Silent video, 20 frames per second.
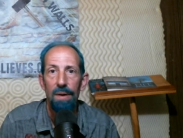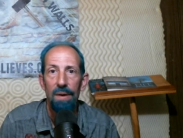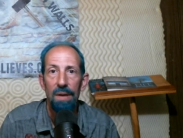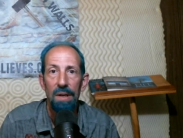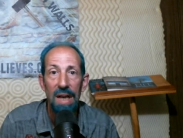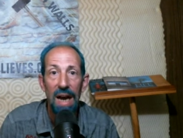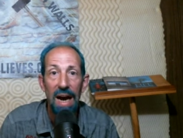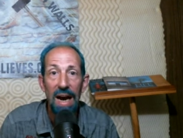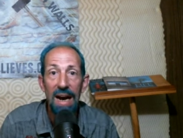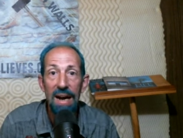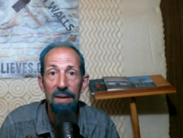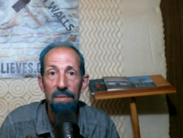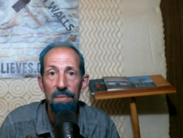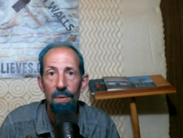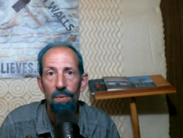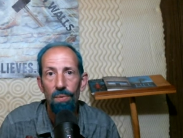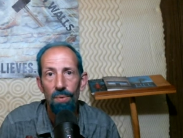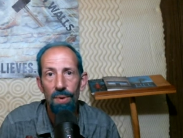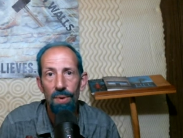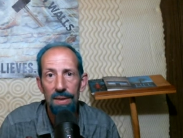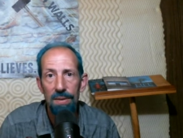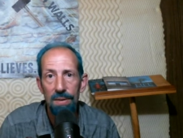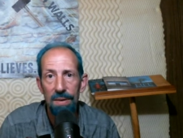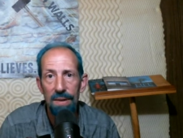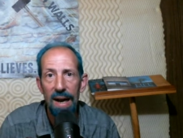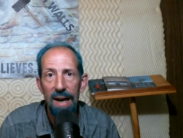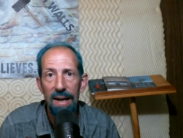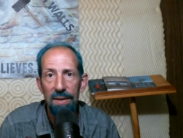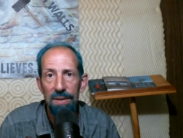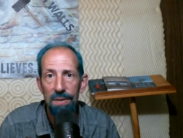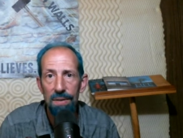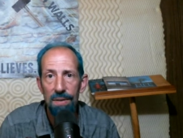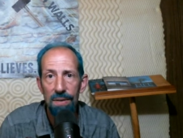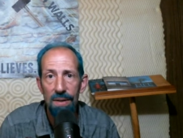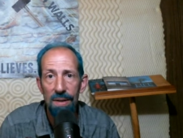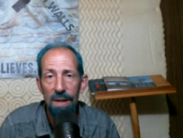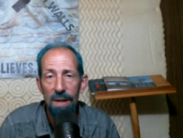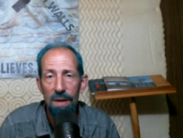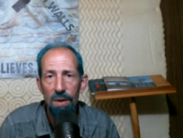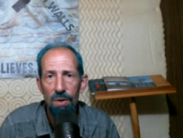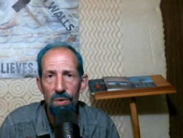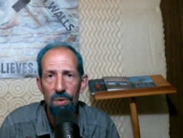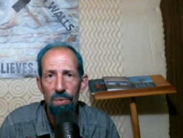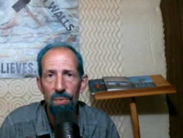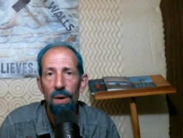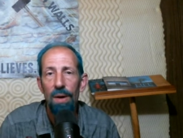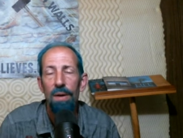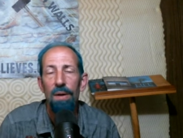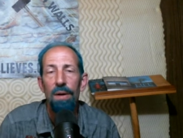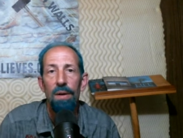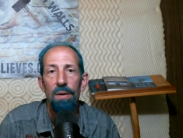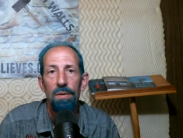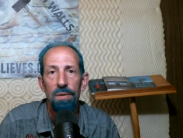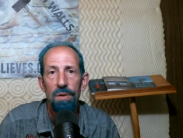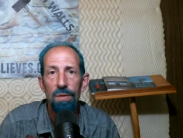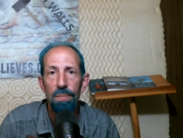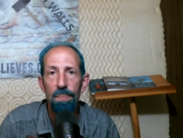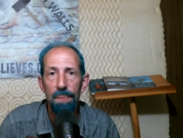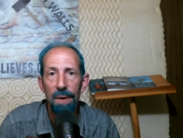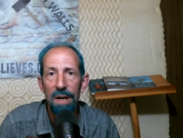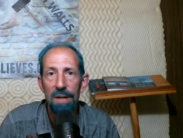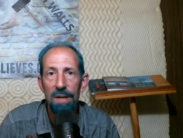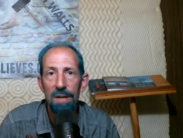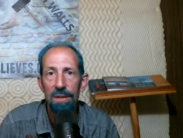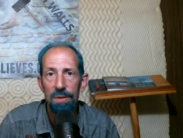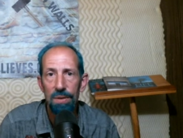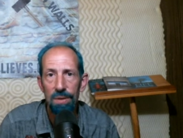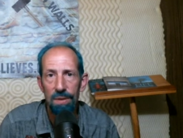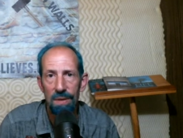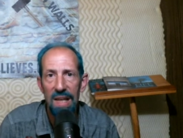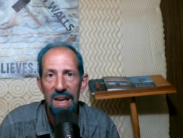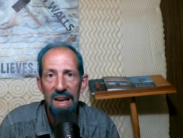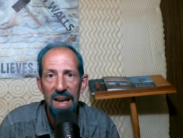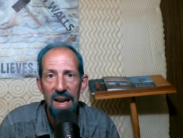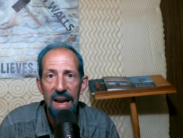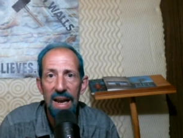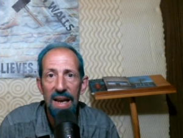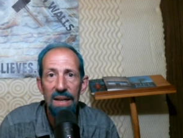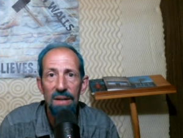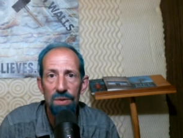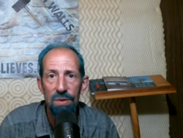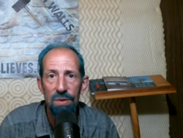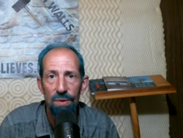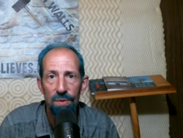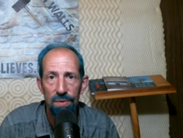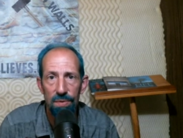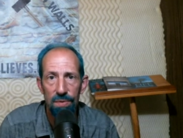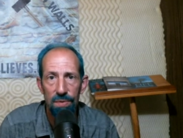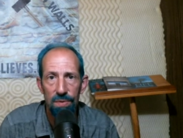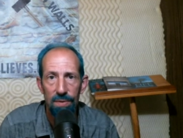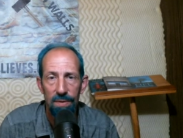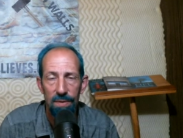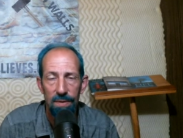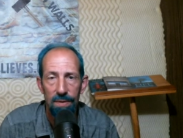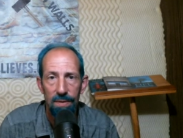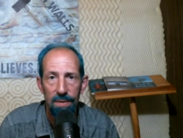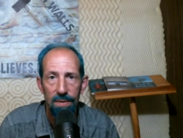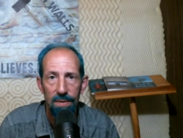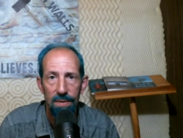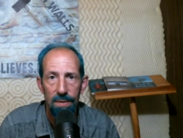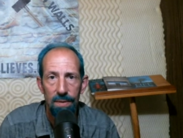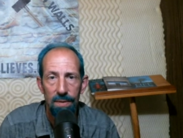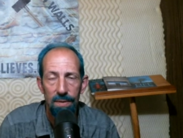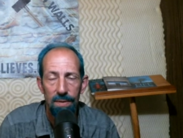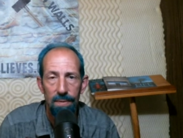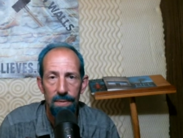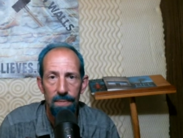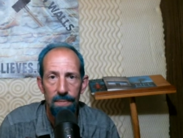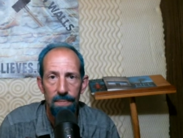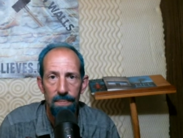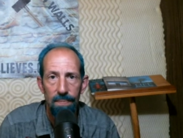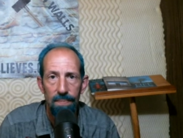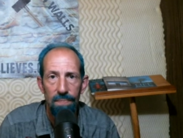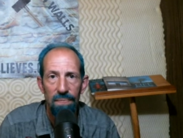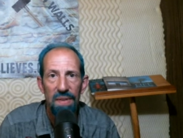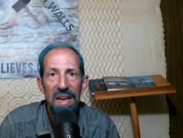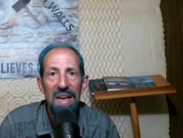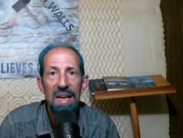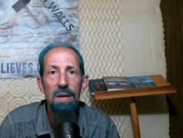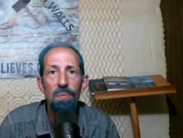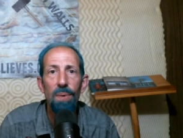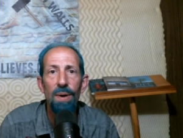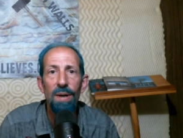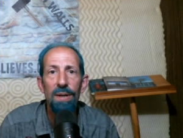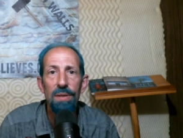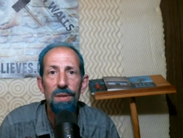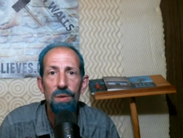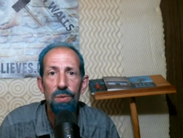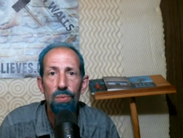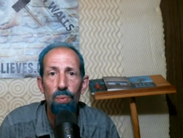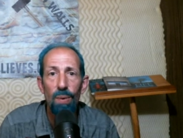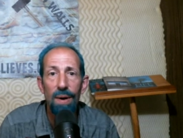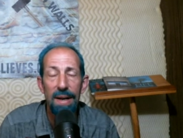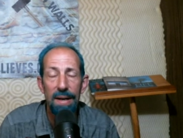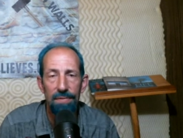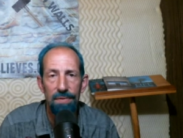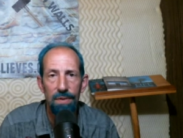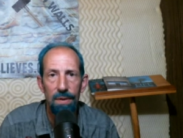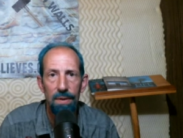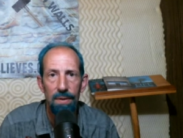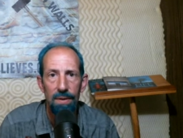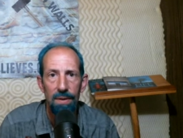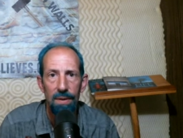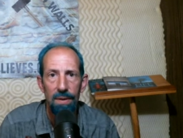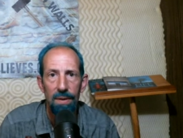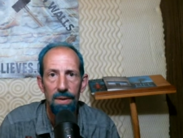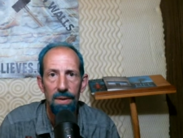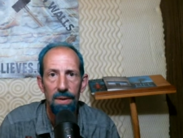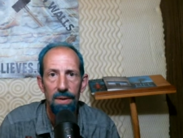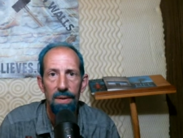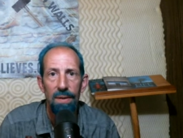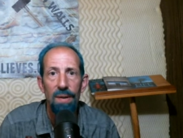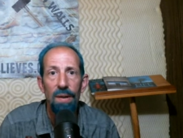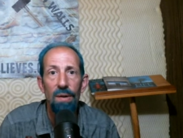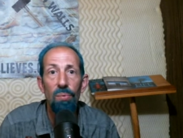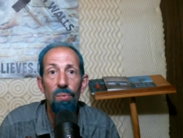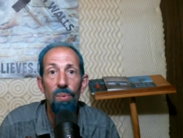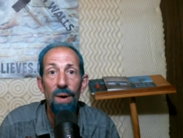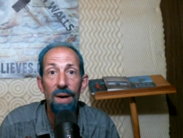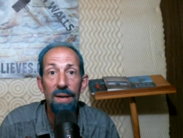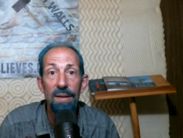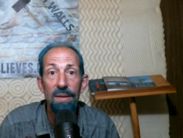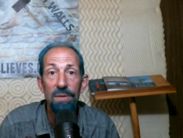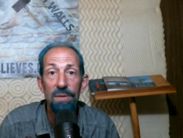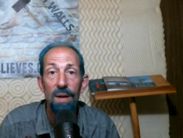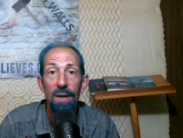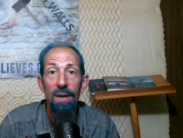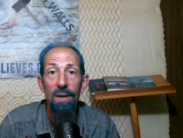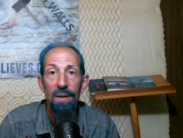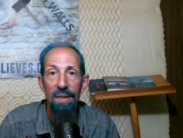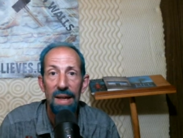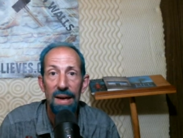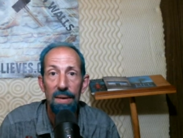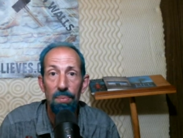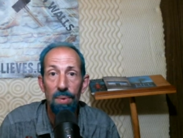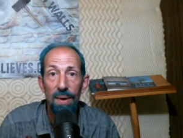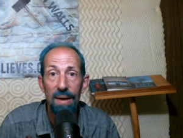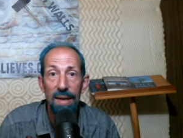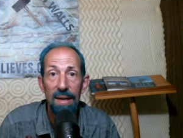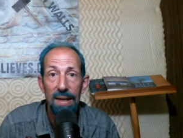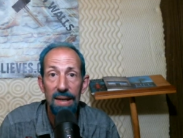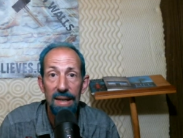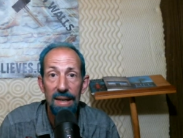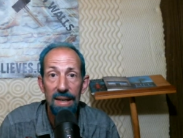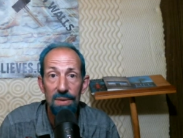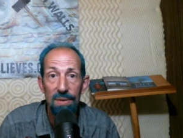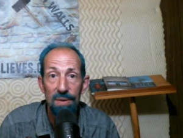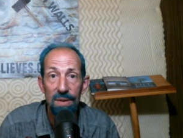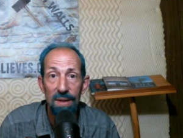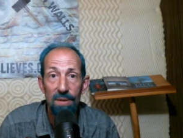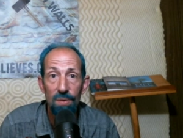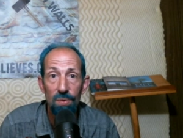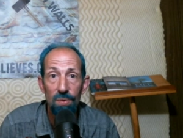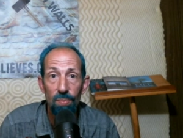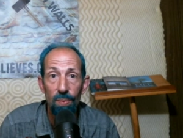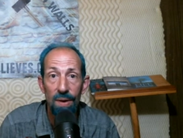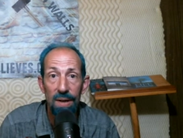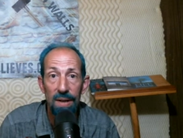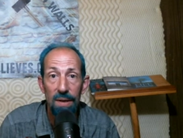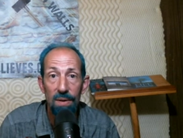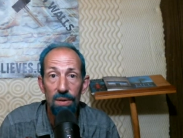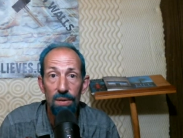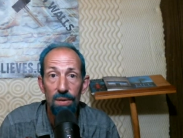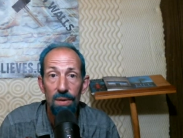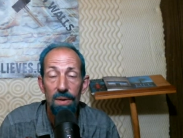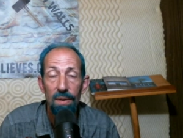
God was not slow to punish the angels. He was swift. The ones that went against his will,